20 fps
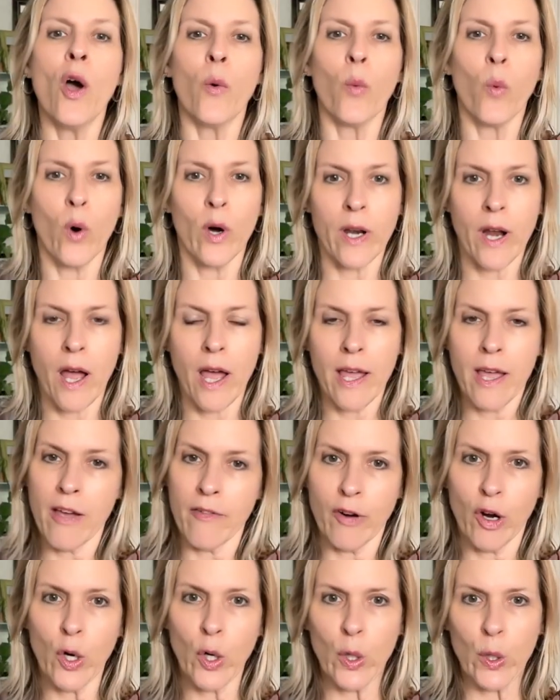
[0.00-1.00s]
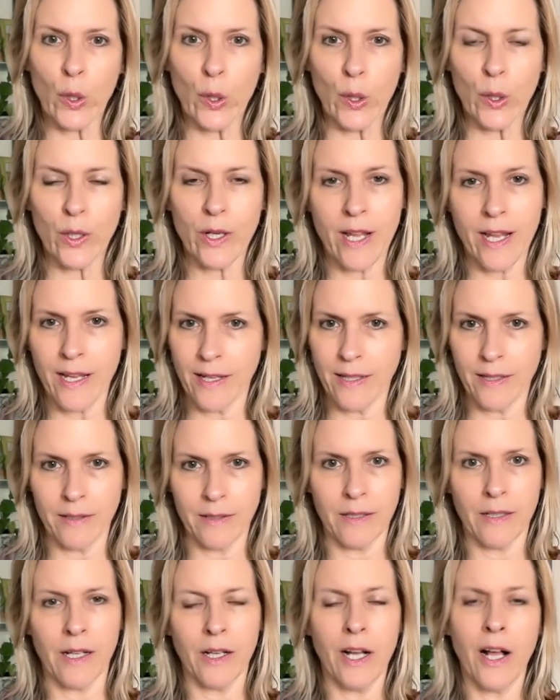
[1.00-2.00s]
What I have heard,
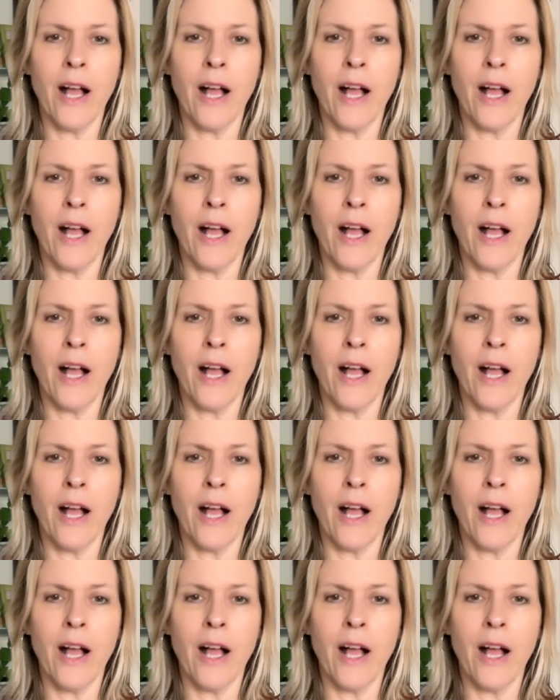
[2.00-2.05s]
and